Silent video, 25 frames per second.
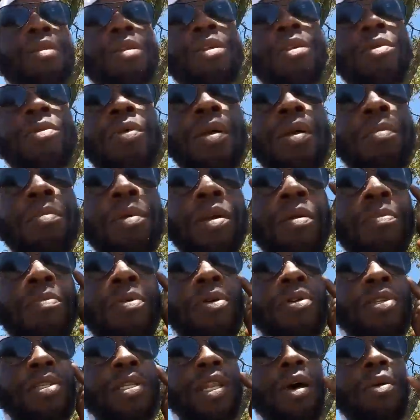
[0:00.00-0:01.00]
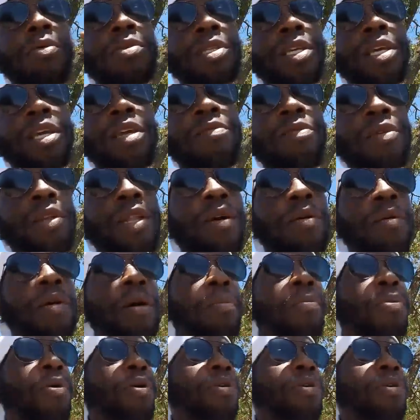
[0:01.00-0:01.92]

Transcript: You know what I mean? A person that was evil, a